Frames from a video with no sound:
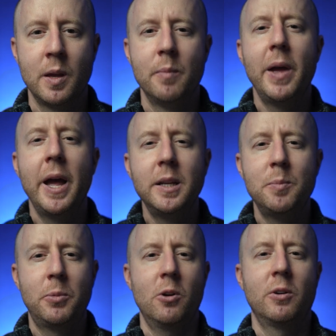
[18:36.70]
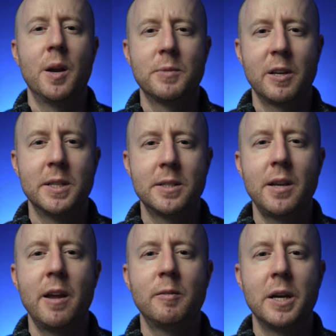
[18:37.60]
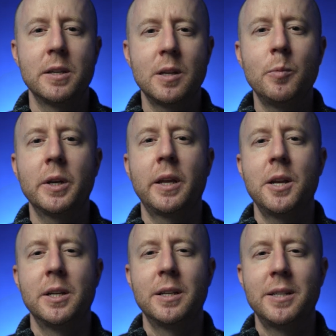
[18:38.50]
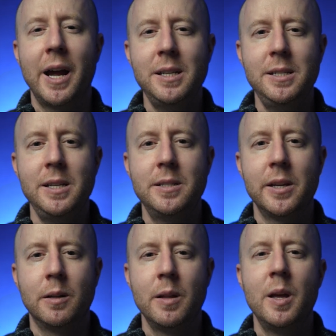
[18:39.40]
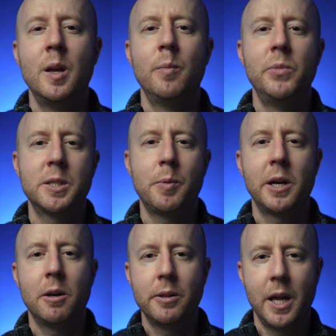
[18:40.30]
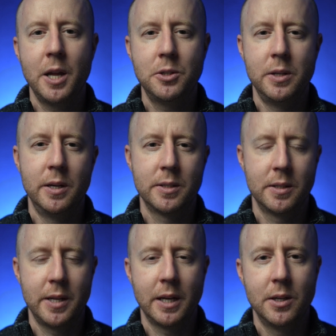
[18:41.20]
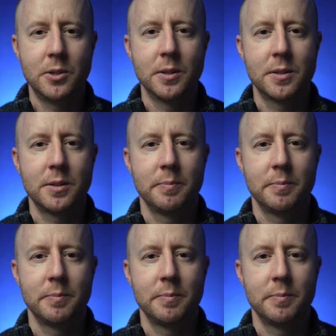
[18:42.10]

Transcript: Many programs have been saved by someone catching a tiny detail missed by all the engineers and technicians.